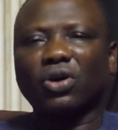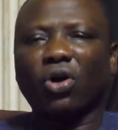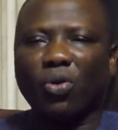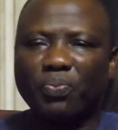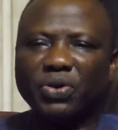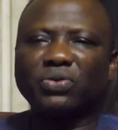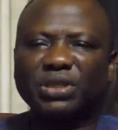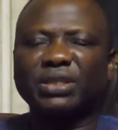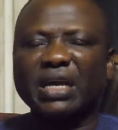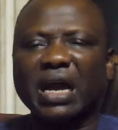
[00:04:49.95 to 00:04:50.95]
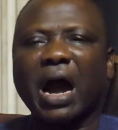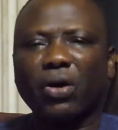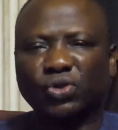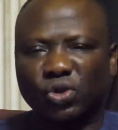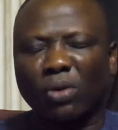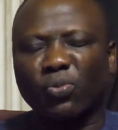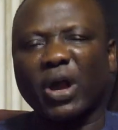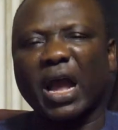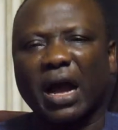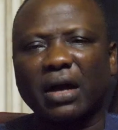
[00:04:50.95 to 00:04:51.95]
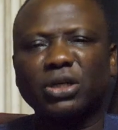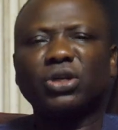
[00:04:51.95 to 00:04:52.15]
or building a house somewhere